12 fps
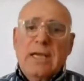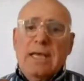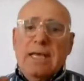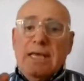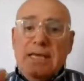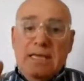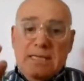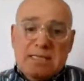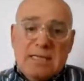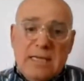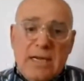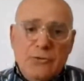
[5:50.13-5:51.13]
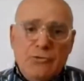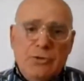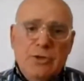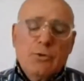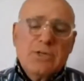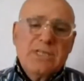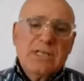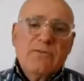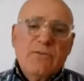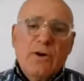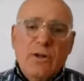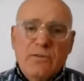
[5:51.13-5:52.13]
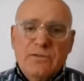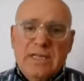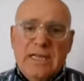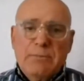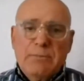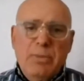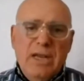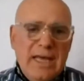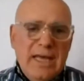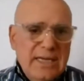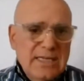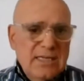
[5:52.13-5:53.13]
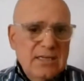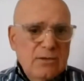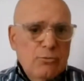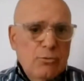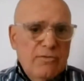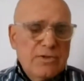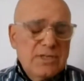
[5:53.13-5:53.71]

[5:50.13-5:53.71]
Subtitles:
his country was involved in a bloody civil